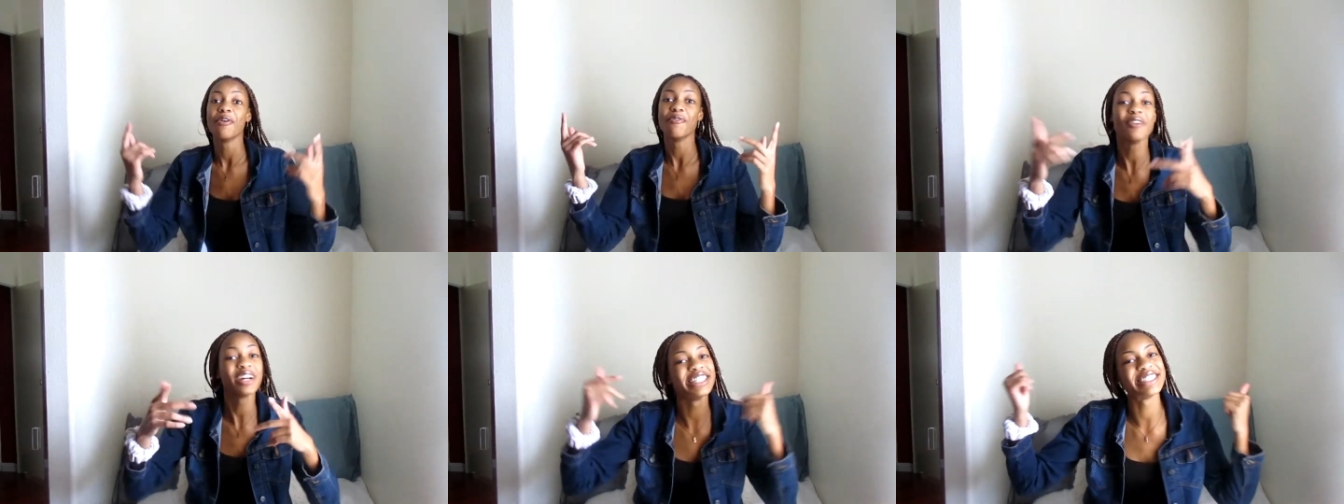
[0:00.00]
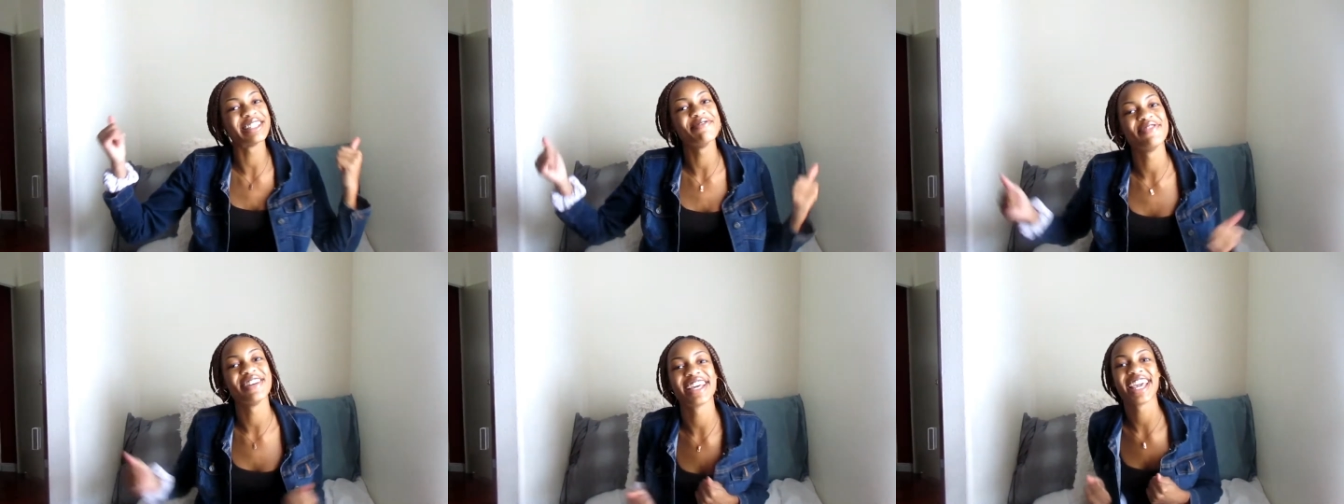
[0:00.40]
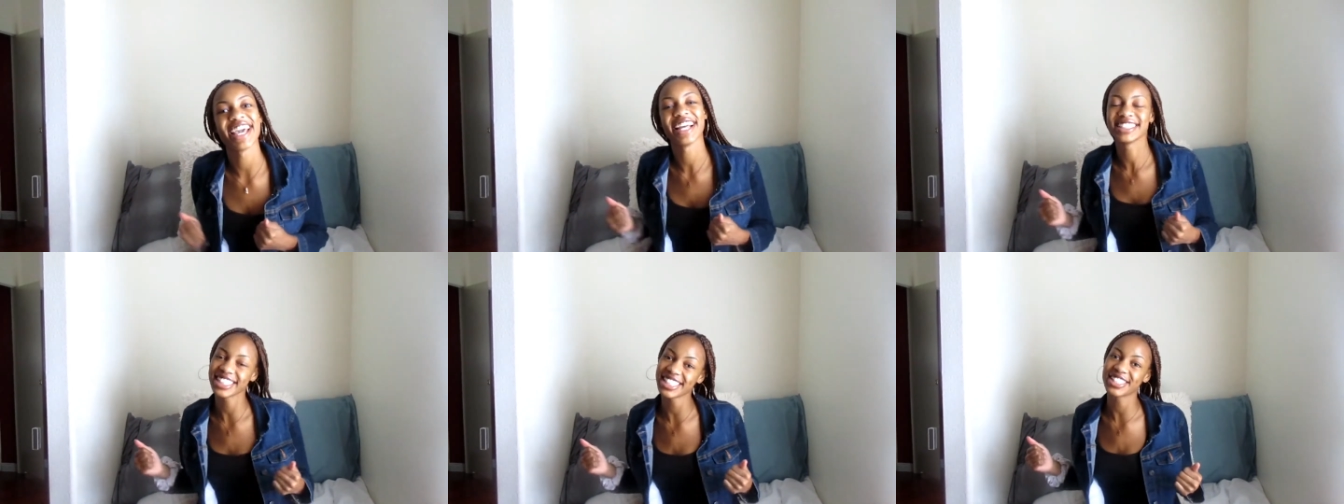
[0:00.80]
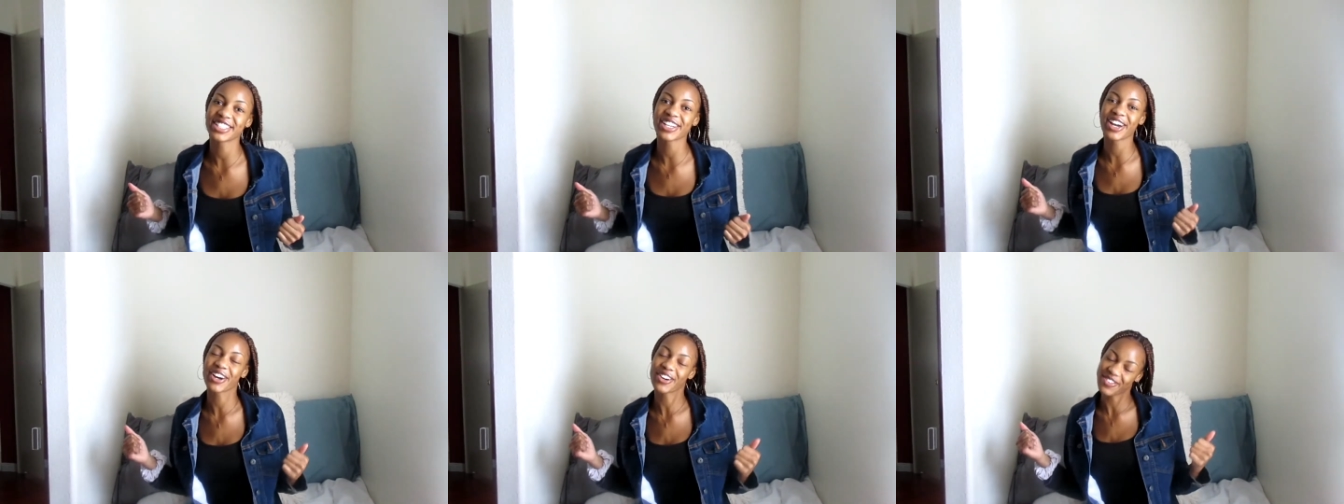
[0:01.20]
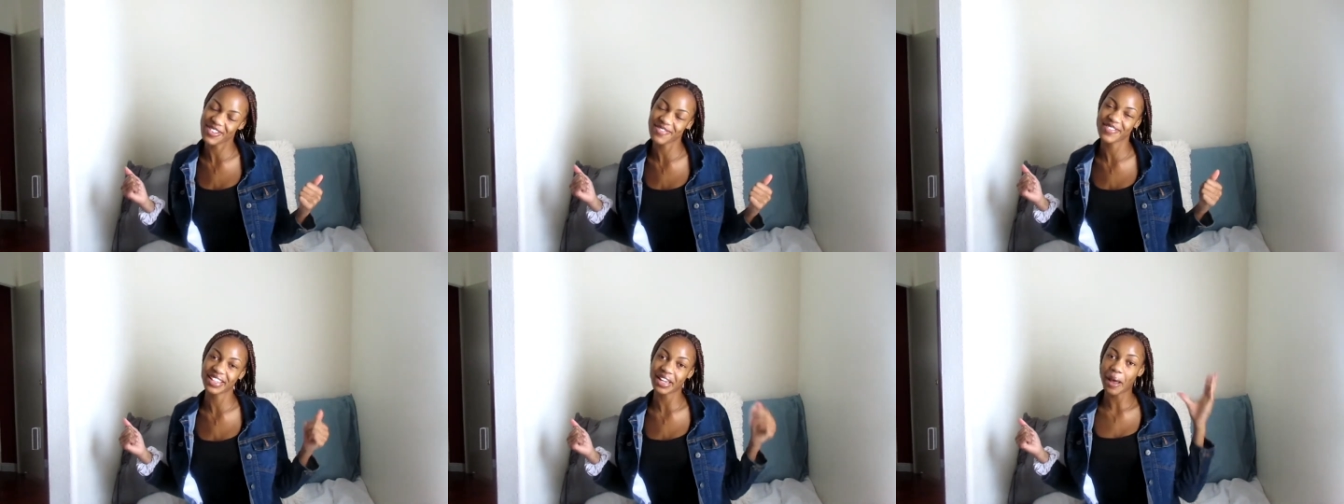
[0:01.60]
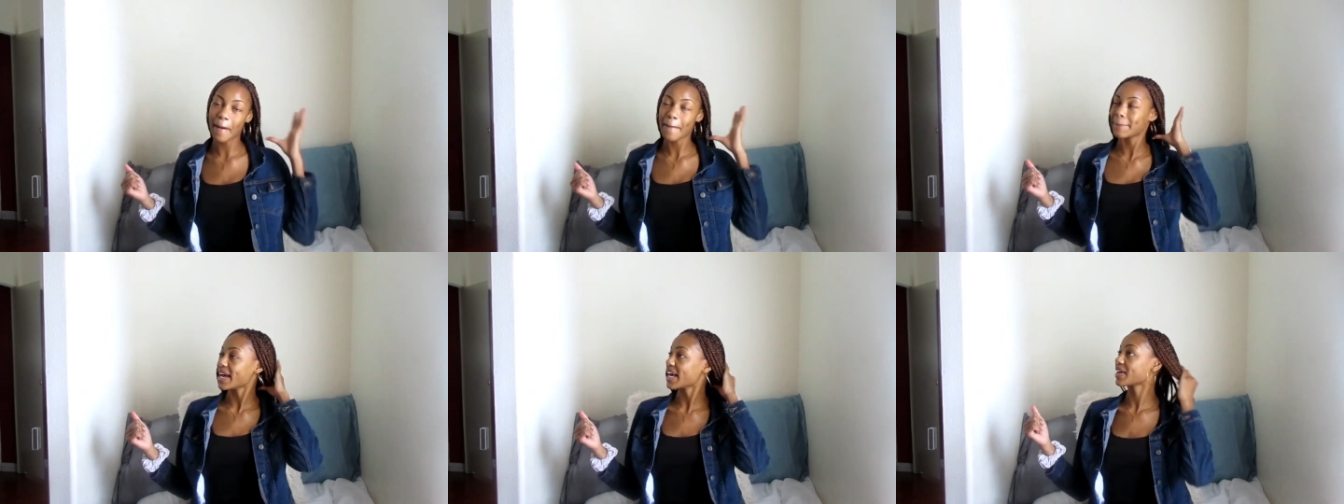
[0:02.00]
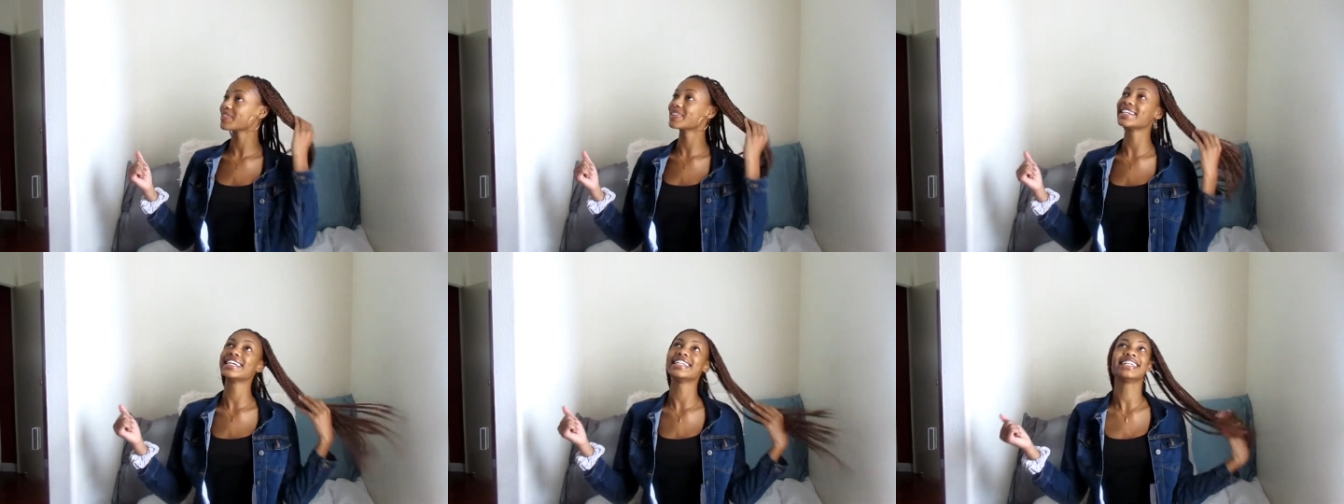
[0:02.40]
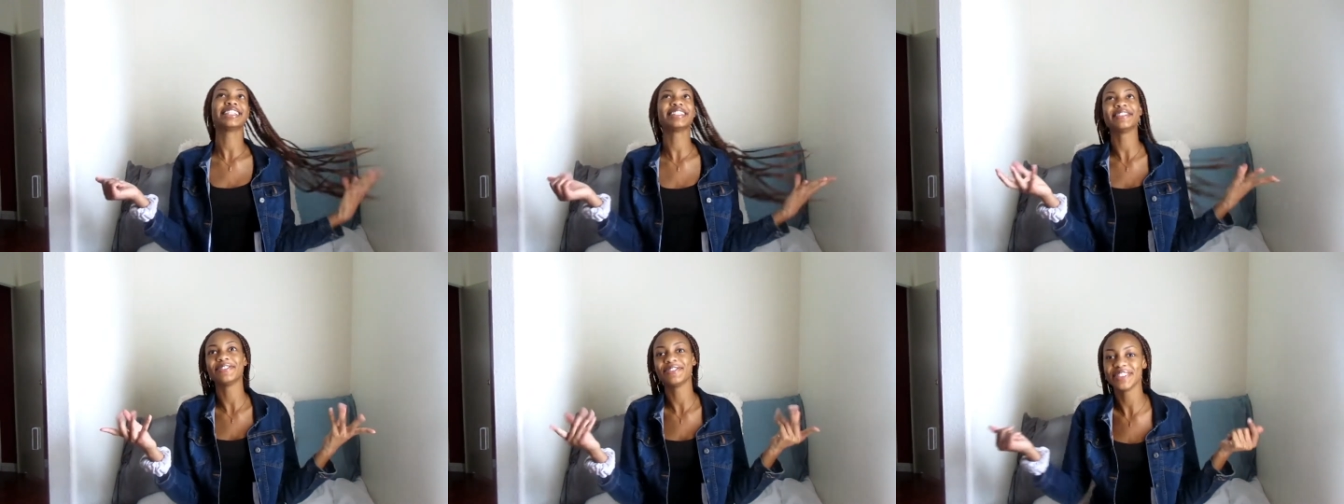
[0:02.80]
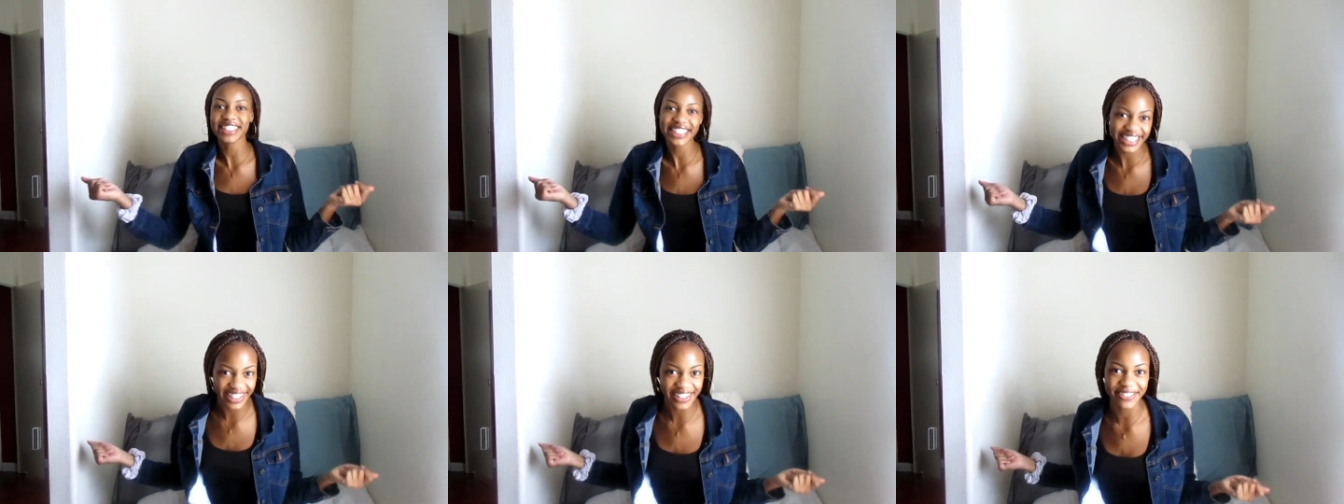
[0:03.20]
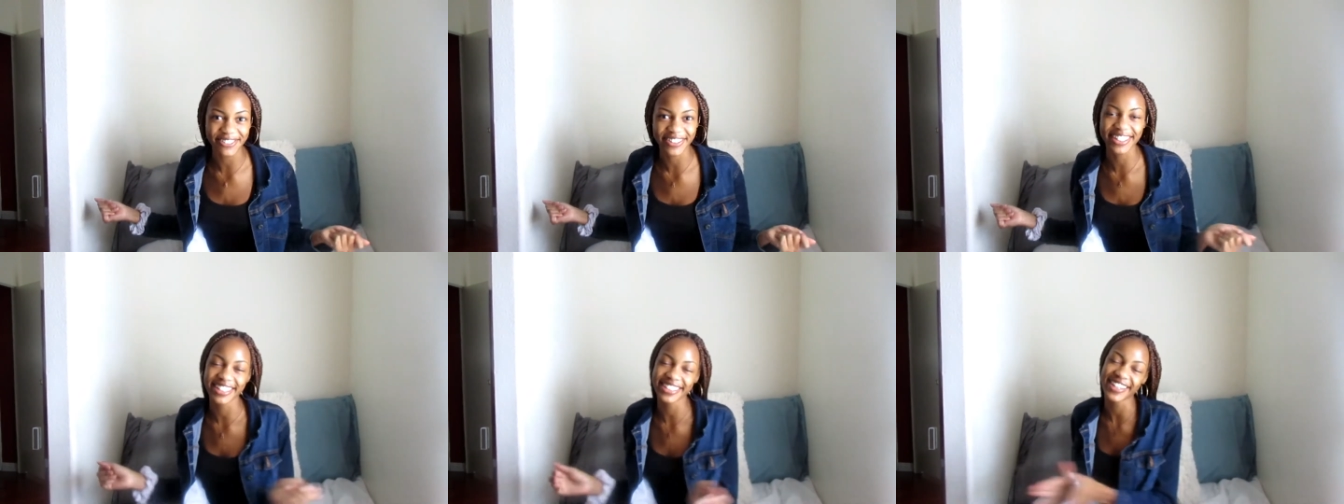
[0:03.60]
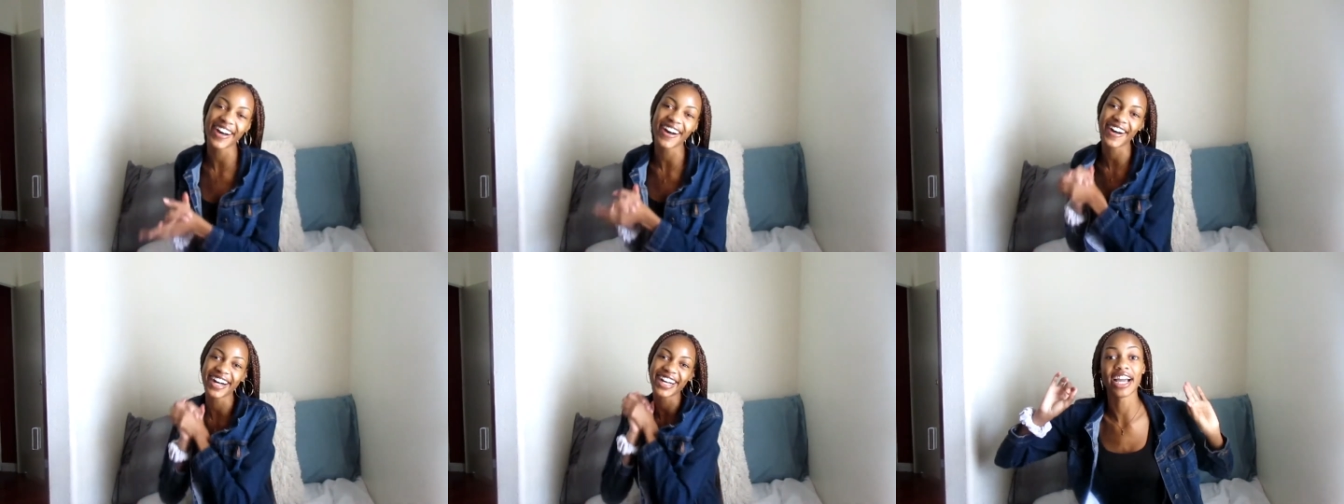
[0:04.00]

What is up, big heads? It's girl Queen Milan back with another video for y'all.